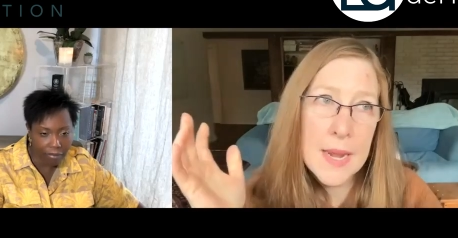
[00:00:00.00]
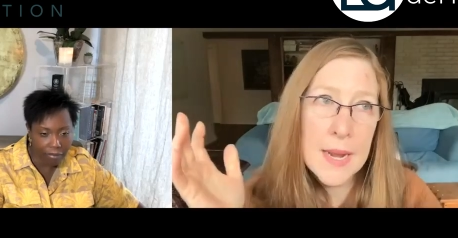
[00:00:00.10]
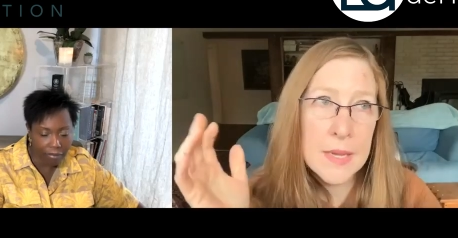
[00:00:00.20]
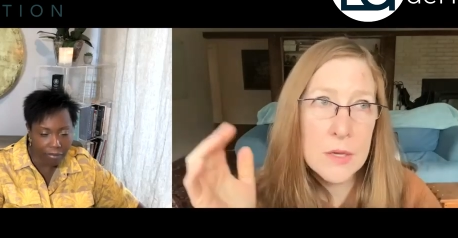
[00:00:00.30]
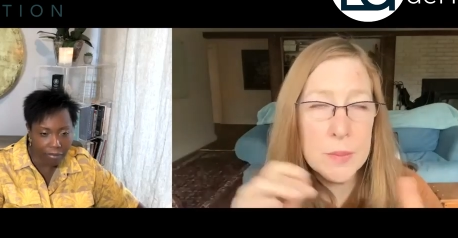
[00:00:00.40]
Speaker 1: and
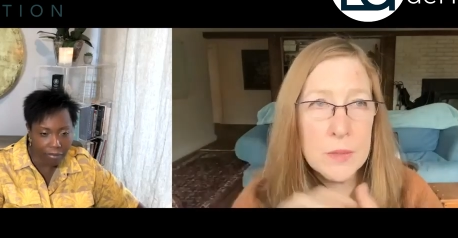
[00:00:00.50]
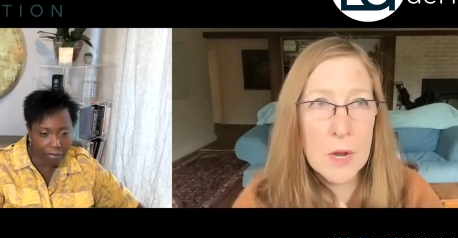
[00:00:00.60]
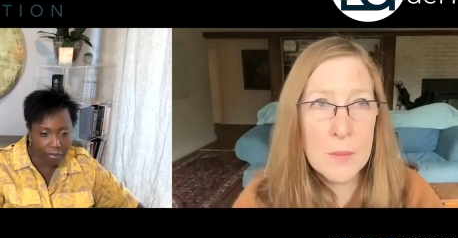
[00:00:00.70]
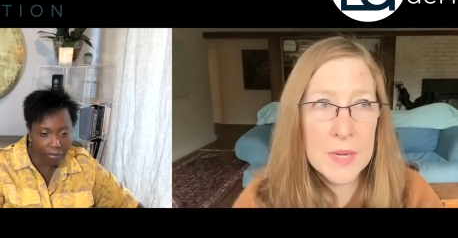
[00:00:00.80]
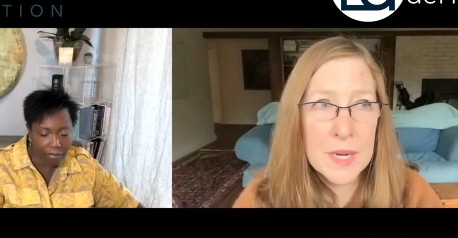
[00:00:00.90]
I could be
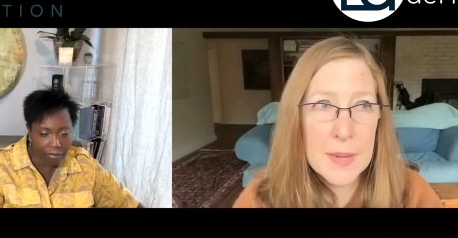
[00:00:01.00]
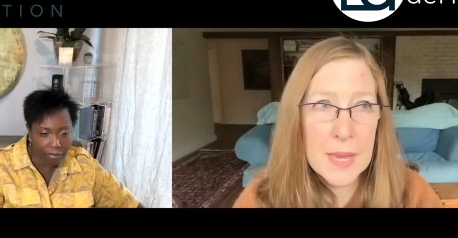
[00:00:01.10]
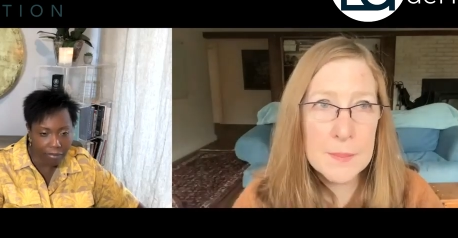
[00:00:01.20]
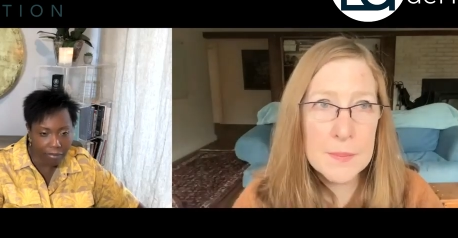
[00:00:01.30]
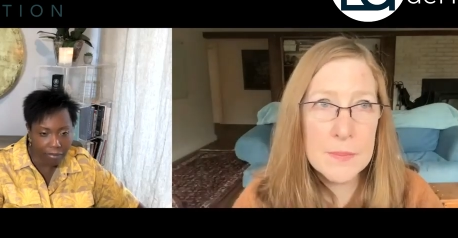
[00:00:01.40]
wrong, but I,
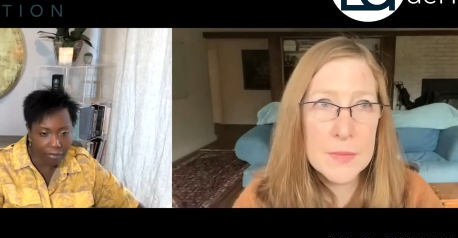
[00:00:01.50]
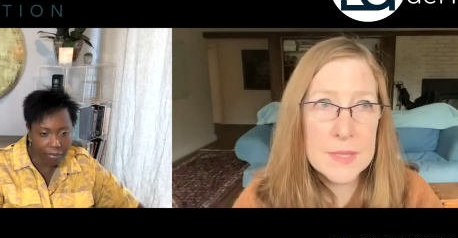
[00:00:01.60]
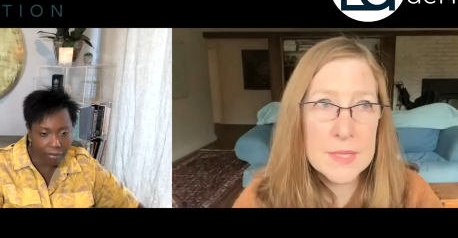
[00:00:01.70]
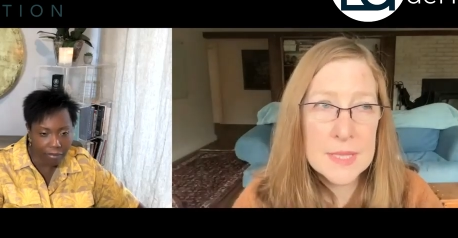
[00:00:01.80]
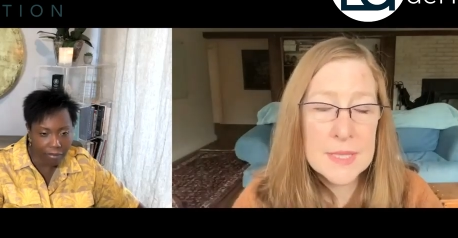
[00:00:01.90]
I'm the
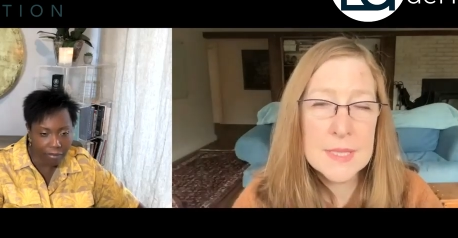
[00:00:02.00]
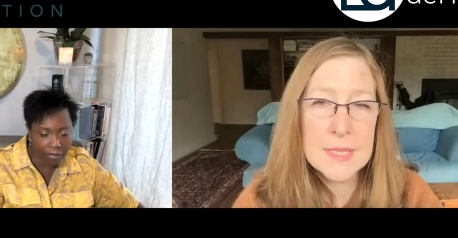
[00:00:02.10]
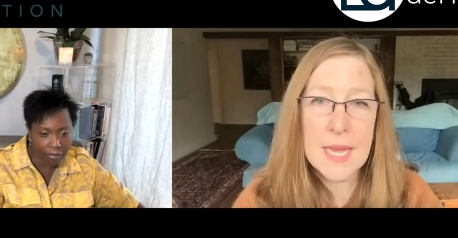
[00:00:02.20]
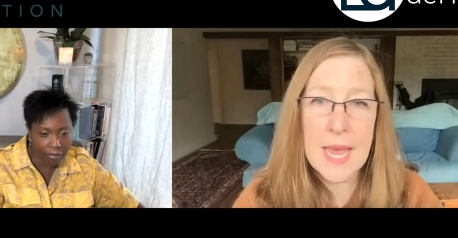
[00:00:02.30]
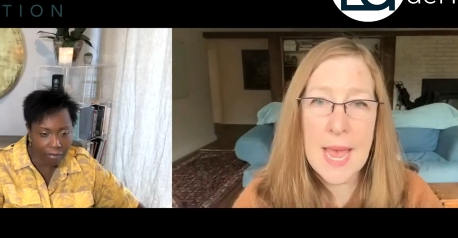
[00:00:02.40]
sense
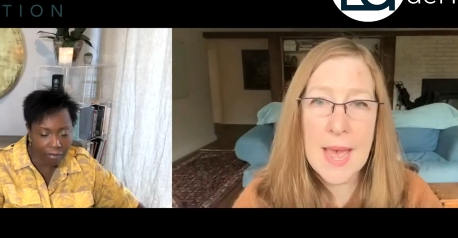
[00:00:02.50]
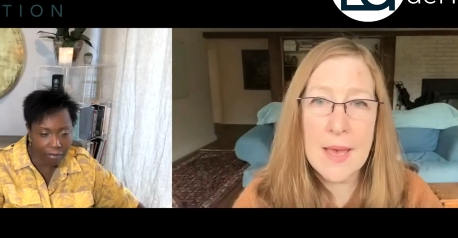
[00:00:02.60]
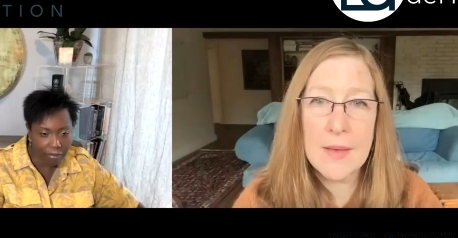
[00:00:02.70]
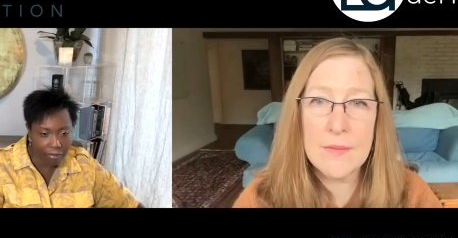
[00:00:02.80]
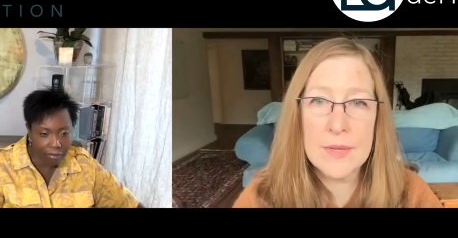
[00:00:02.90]
that I
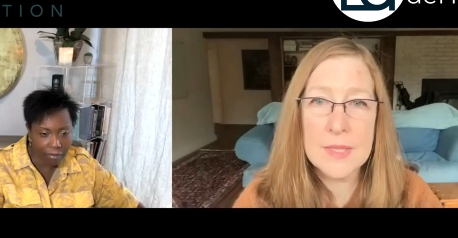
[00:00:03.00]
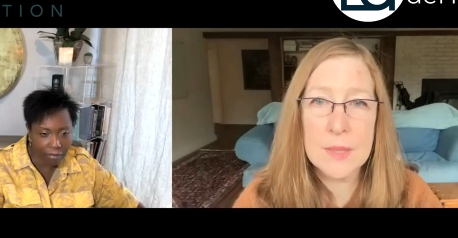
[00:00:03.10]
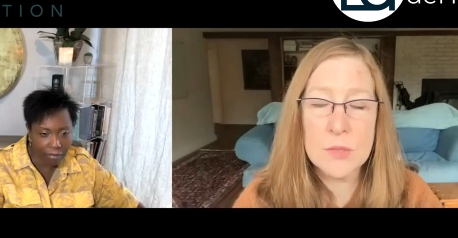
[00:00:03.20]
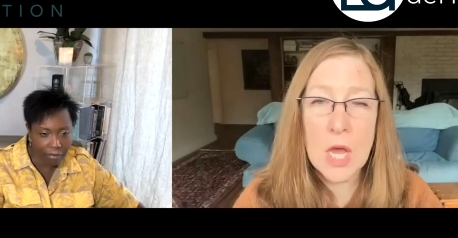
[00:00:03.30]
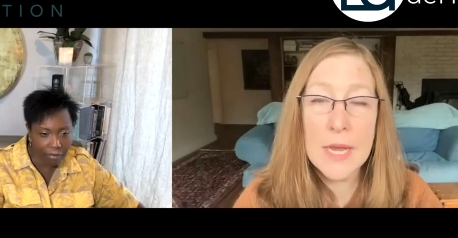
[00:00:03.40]
have as
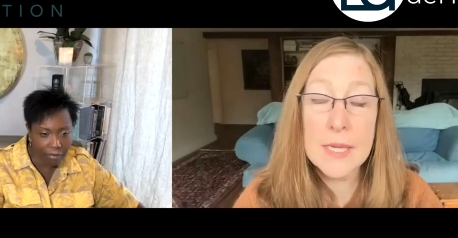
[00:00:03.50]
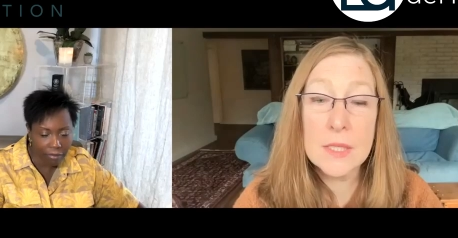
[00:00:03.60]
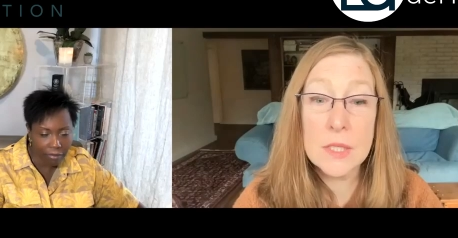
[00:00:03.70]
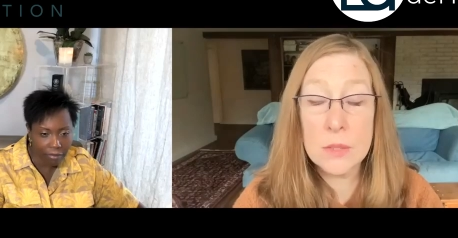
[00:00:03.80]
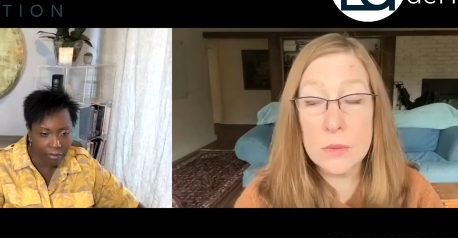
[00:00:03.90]
I'm
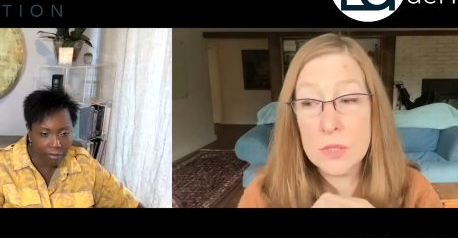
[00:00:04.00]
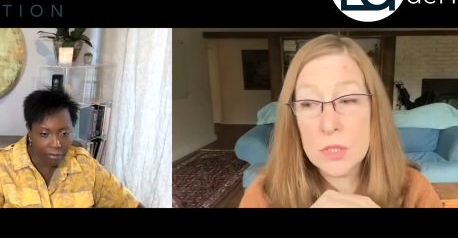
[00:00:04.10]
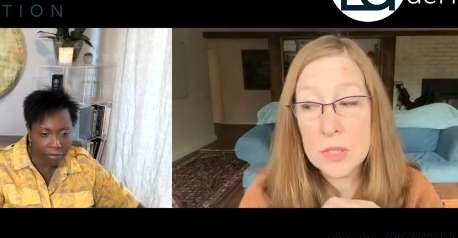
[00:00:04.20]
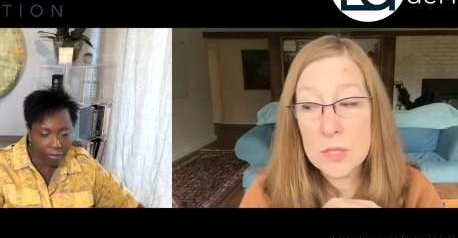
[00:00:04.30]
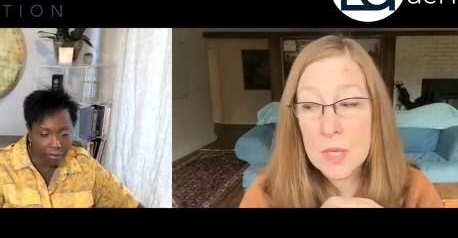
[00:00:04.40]
talking to you is
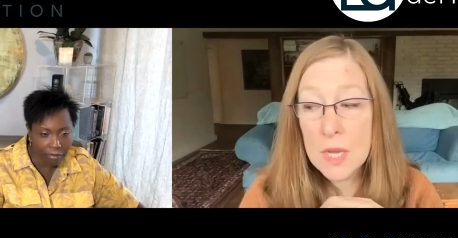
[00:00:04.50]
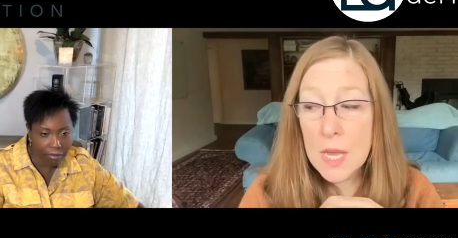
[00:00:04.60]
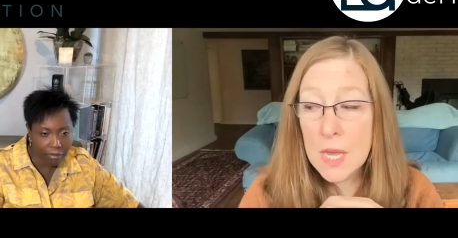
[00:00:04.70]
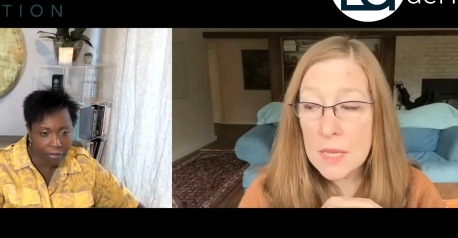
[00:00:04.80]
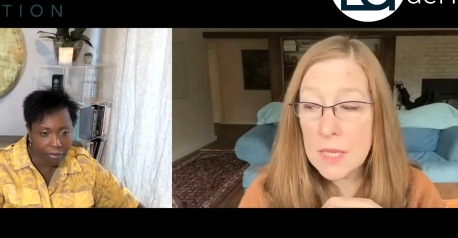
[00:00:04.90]
just
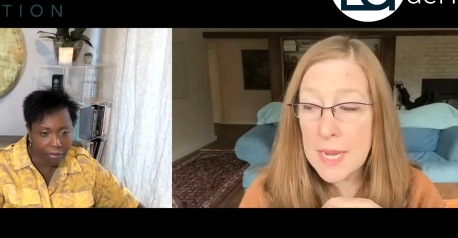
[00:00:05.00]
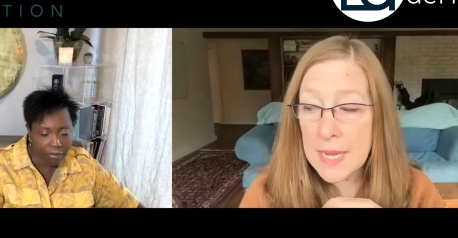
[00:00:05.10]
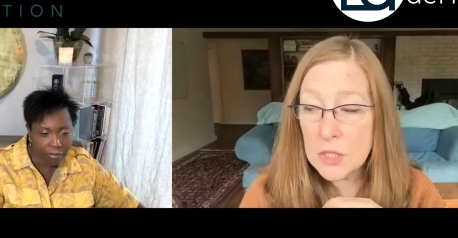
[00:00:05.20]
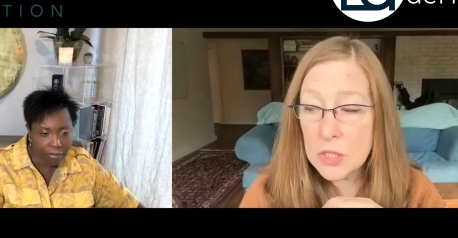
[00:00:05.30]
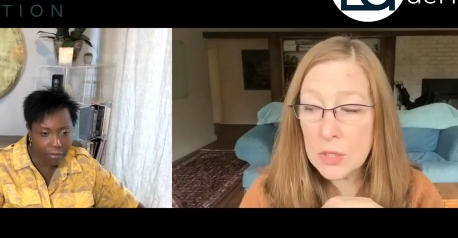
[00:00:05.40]
the
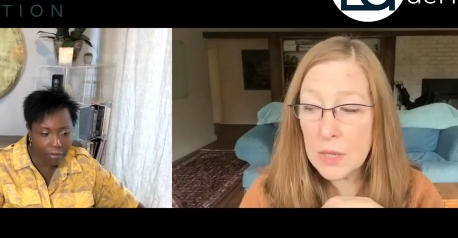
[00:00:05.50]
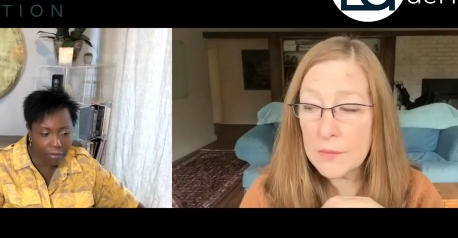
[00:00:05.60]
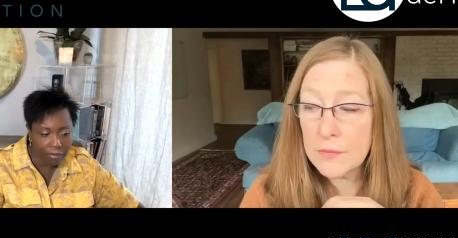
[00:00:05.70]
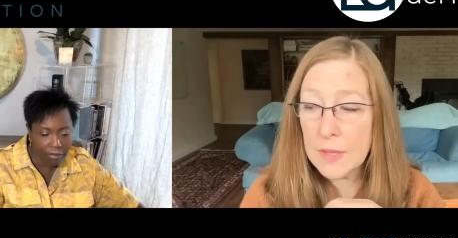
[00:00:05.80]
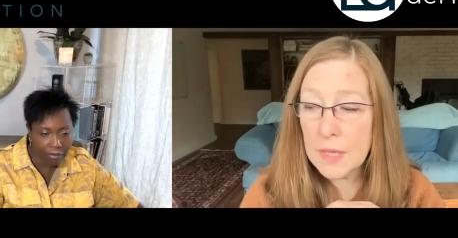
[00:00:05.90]
nature
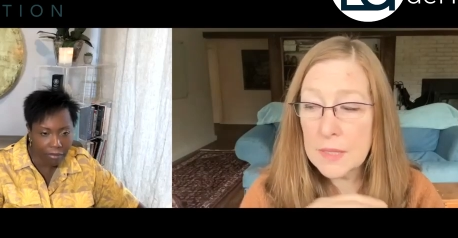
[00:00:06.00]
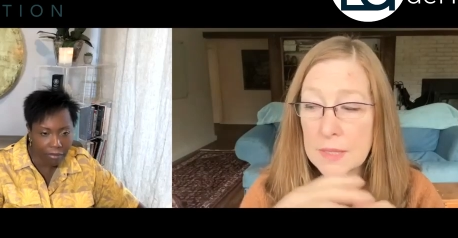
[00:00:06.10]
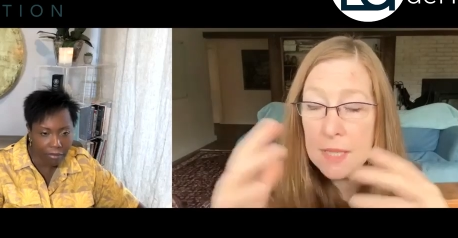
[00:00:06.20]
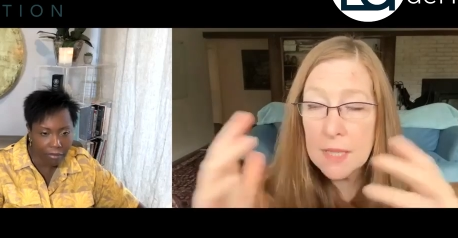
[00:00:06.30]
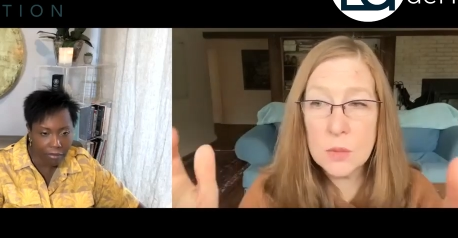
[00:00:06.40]
of
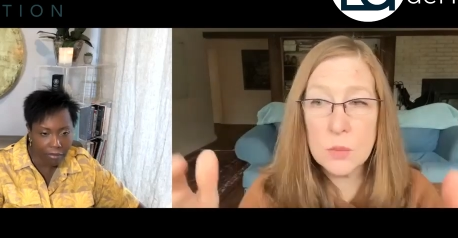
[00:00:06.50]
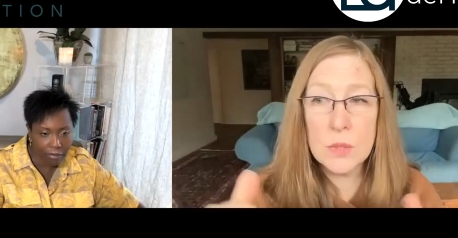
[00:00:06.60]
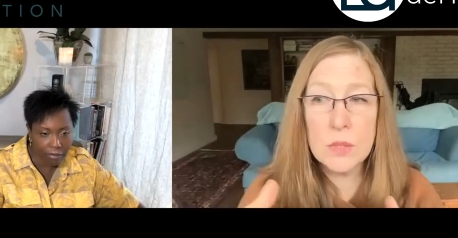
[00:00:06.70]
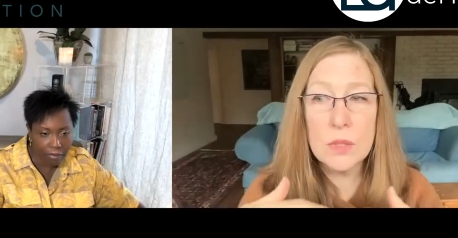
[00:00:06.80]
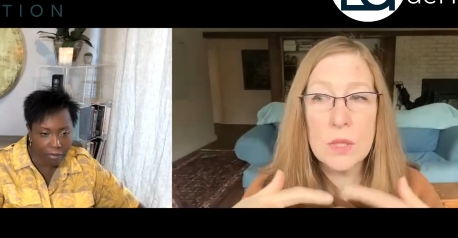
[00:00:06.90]

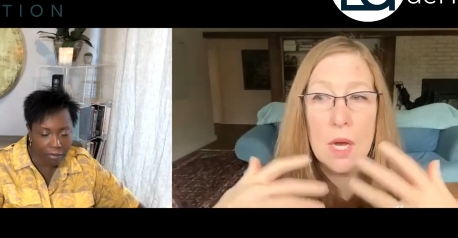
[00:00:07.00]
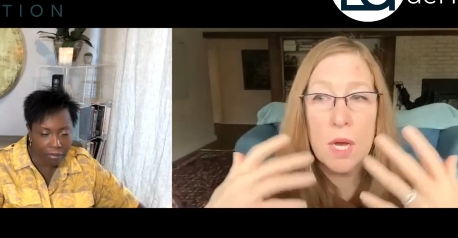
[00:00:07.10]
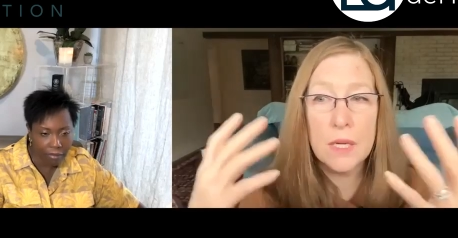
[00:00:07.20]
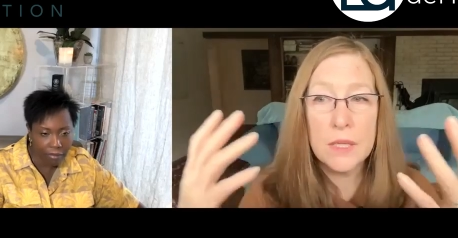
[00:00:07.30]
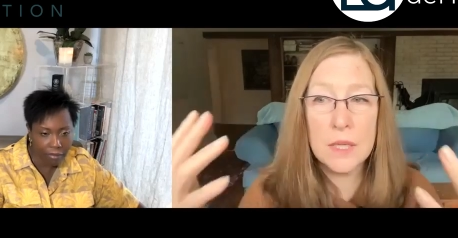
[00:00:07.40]
continual
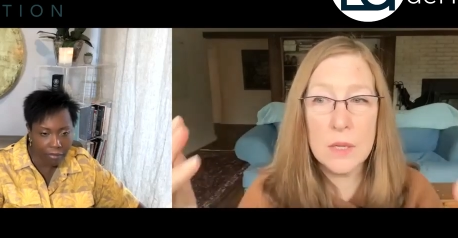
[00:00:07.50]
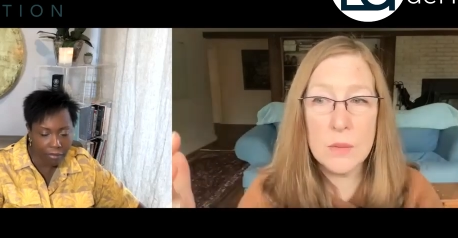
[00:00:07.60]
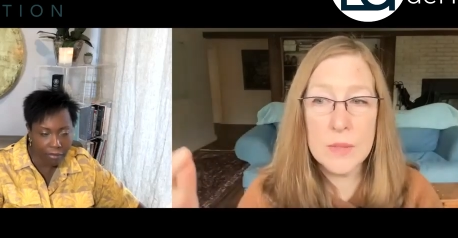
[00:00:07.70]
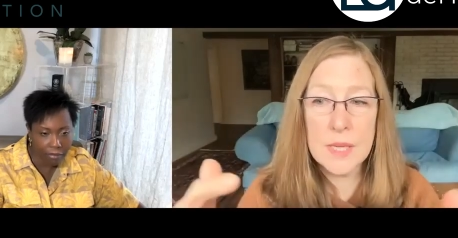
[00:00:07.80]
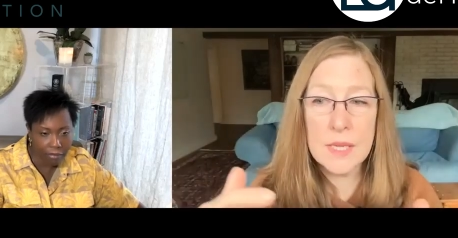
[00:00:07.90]

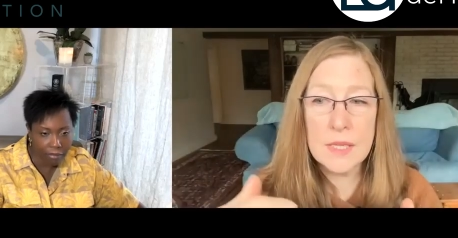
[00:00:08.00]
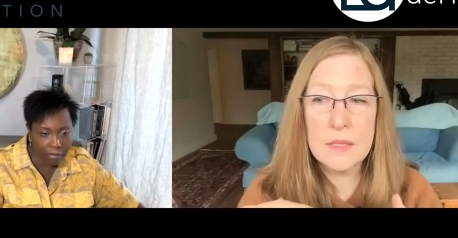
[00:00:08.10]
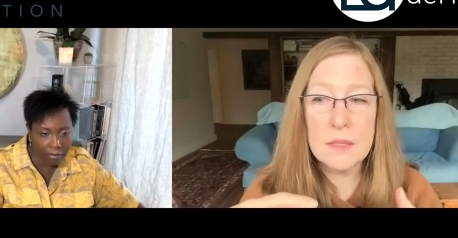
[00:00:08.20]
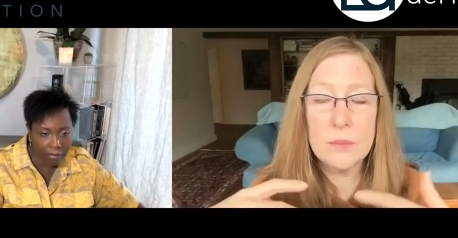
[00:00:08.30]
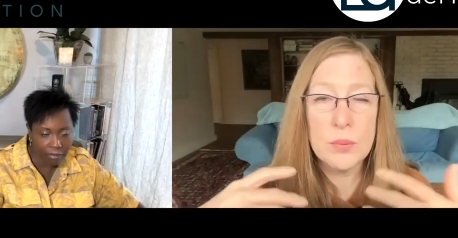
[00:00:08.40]
ongoing